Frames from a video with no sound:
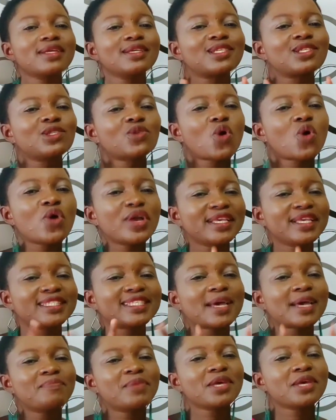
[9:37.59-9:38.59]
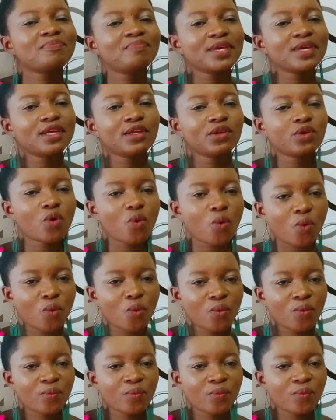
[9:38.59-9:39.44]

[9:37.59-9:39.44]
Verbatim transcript: is no? It's a big, big no.